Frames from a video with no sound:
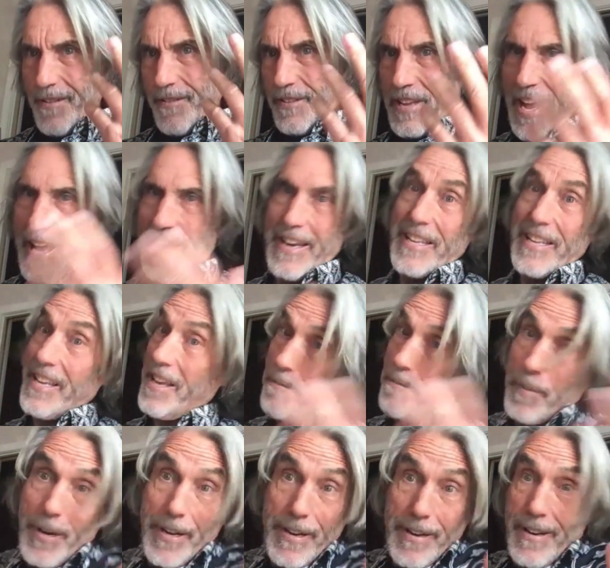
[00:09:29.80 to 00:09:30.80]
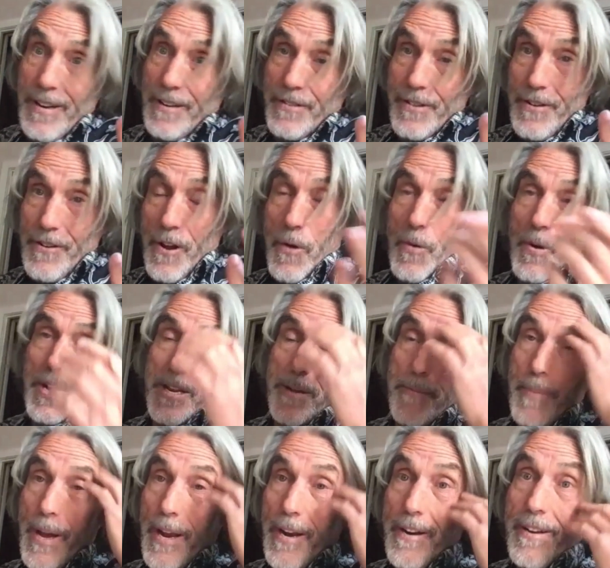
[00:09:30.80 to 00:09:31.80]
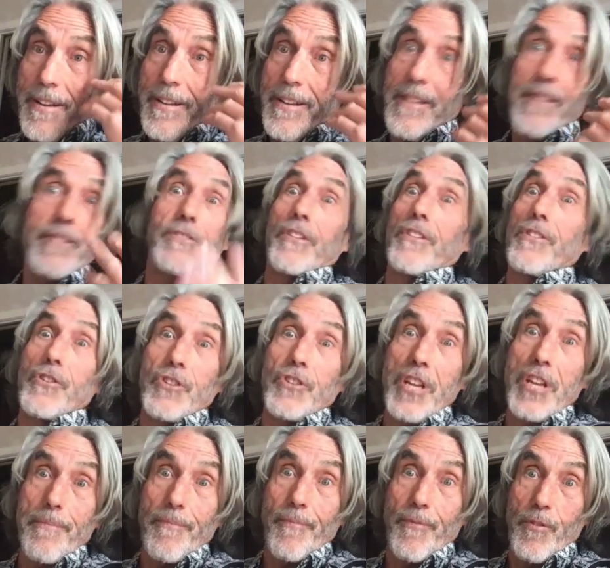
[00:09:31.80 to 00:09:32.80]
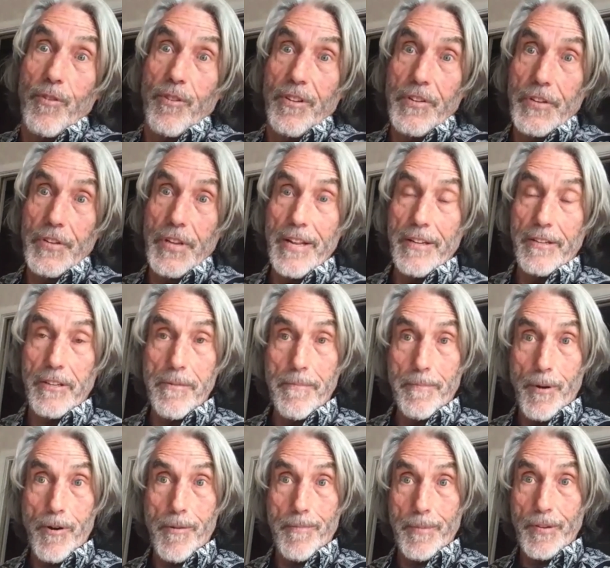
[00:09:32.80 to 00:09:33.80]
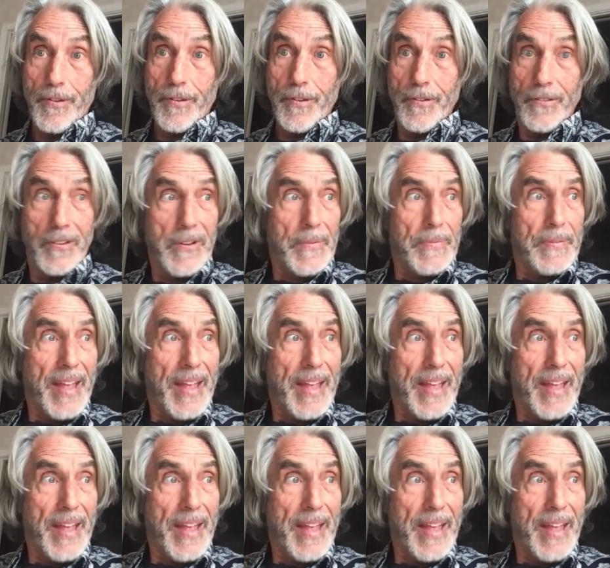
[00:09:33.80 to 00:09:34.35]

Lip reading: getting it, but he doesn't know any better. He's a sheep for all intents and purposes.